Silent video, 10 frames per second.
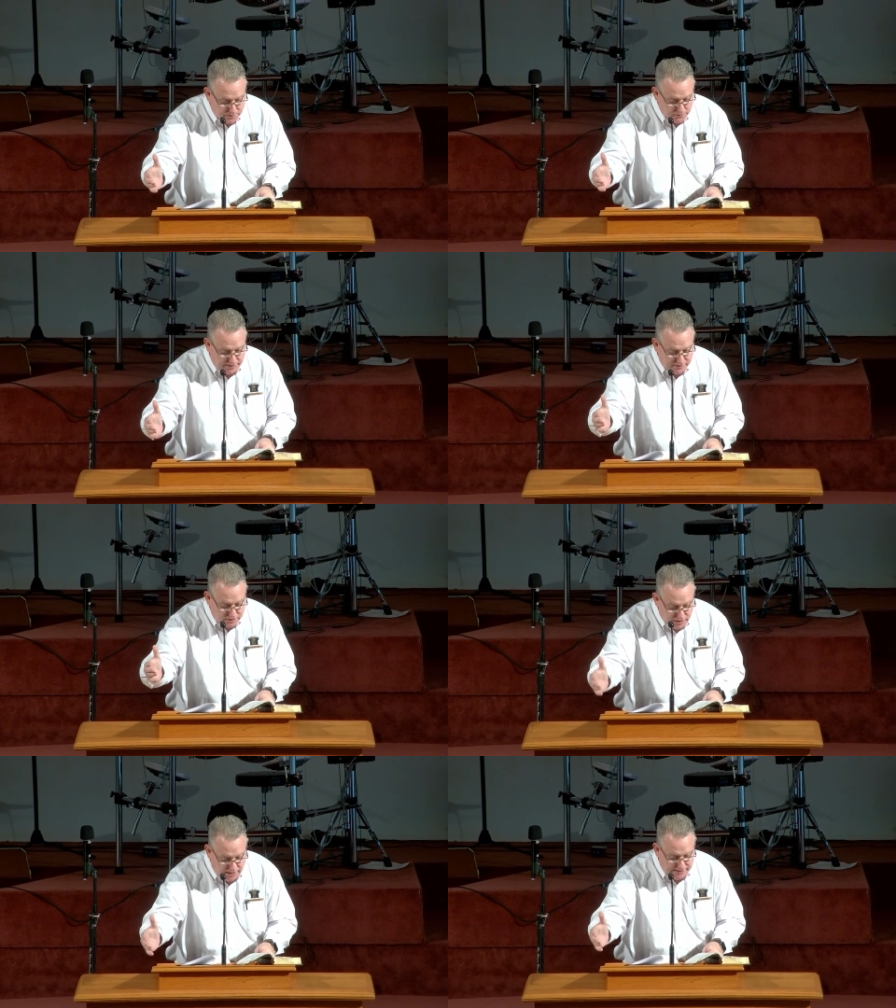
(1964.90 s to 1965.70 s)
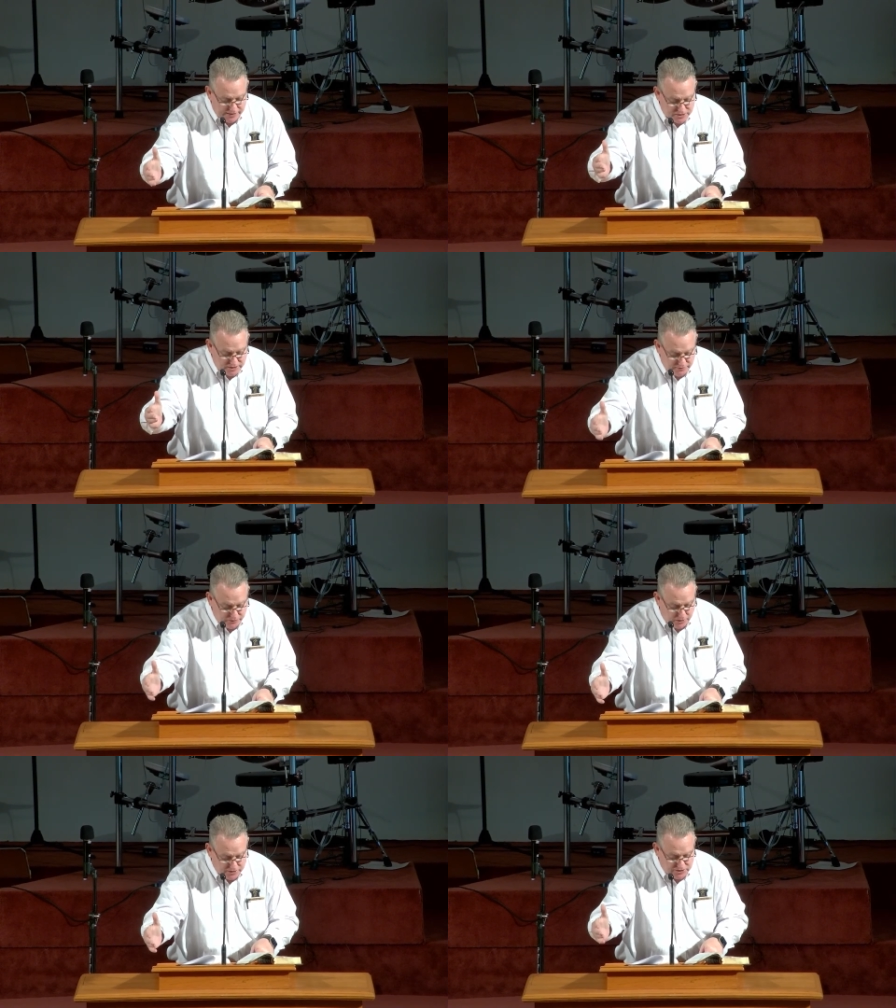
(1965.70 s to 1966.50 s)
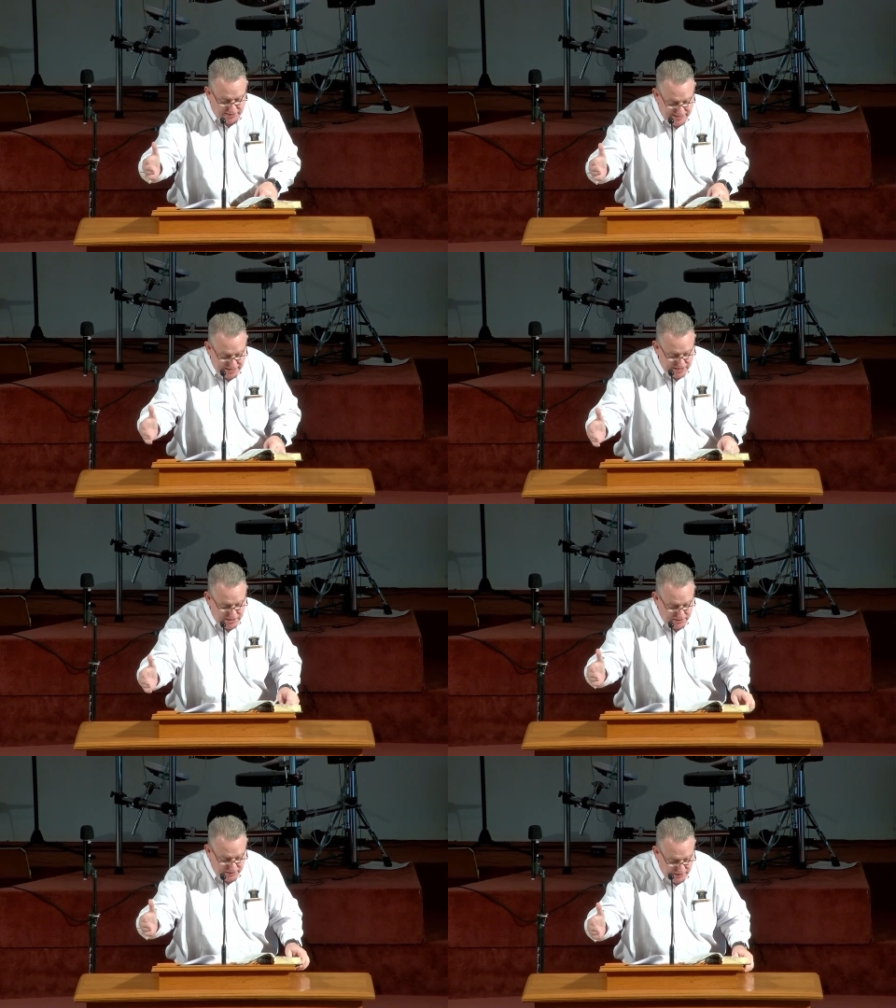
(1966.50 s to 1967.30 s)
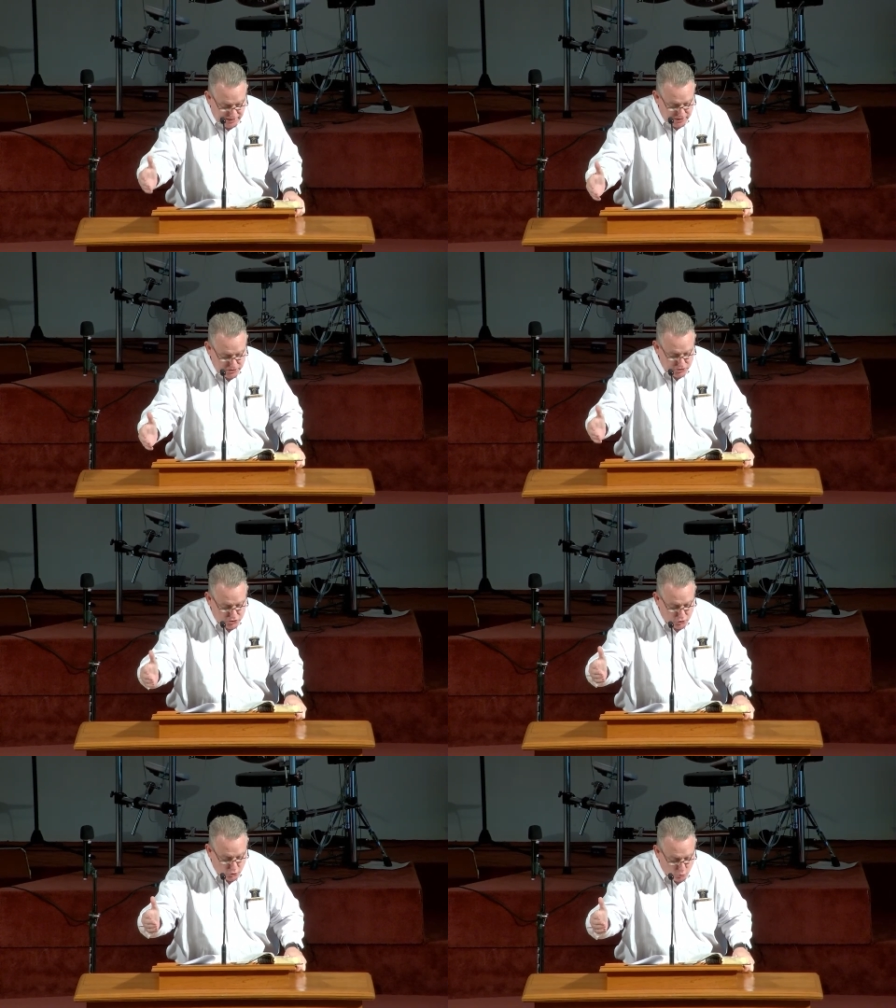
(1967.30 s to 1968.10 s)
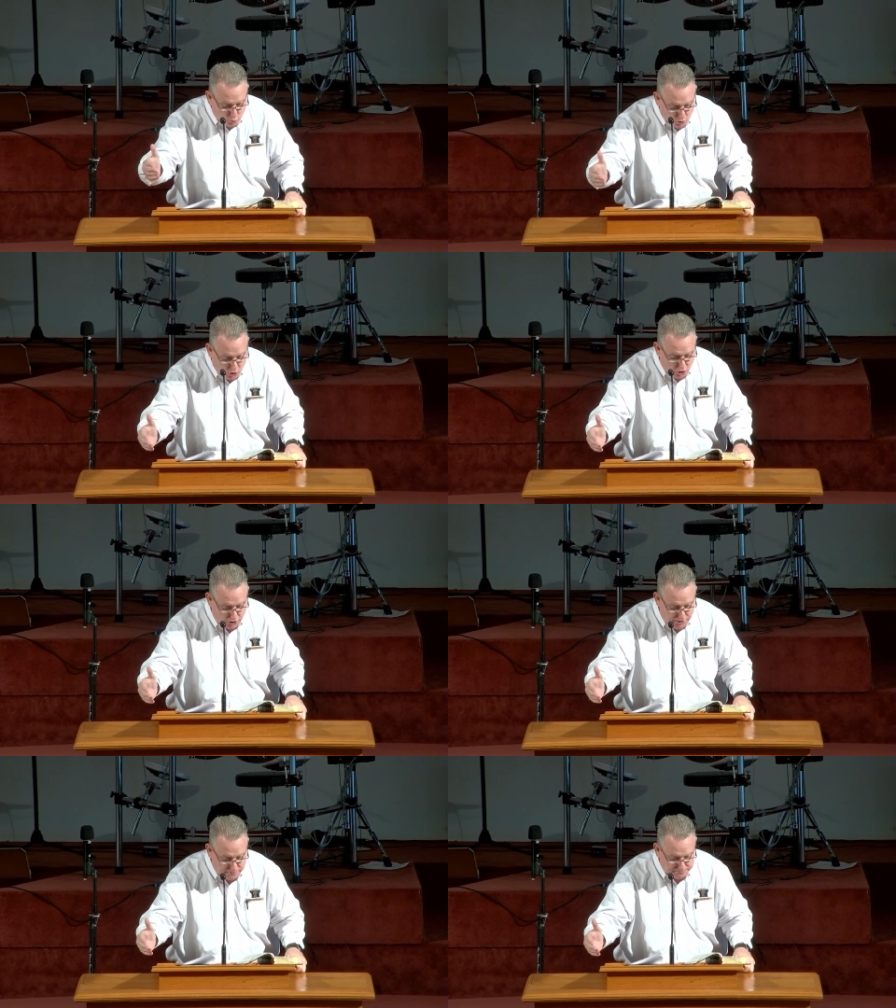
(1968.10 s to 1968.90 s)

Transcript: that God has given us in His Word.